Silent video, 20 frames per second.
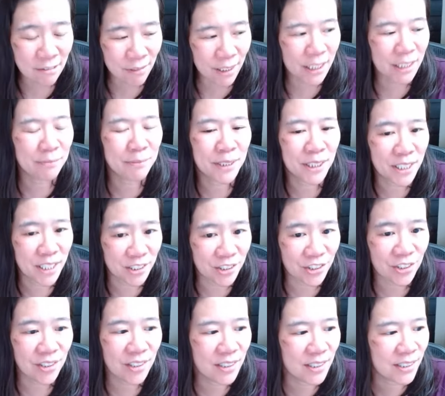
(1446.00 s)

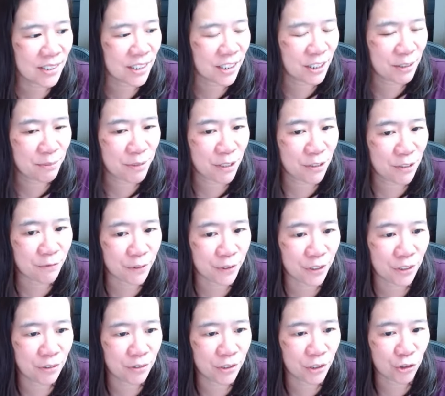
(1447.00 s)
recommendation is going to be for
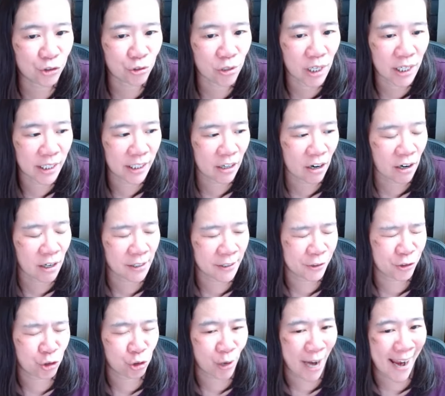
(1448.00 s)
you to try our
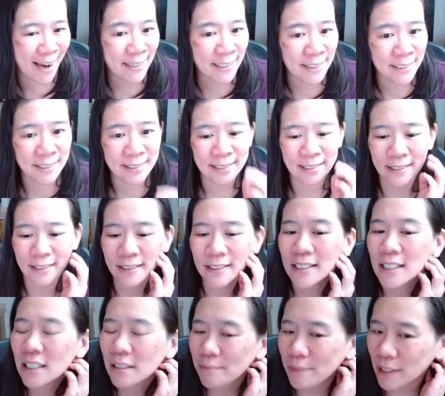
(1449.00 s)
tracks
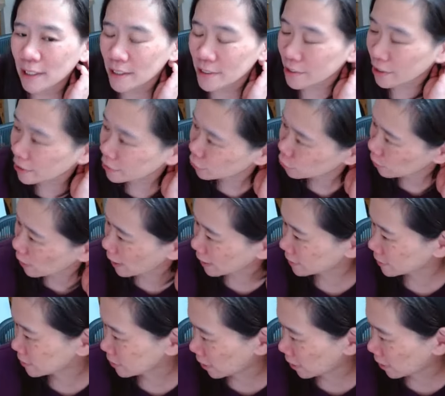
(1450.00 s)
because our tracks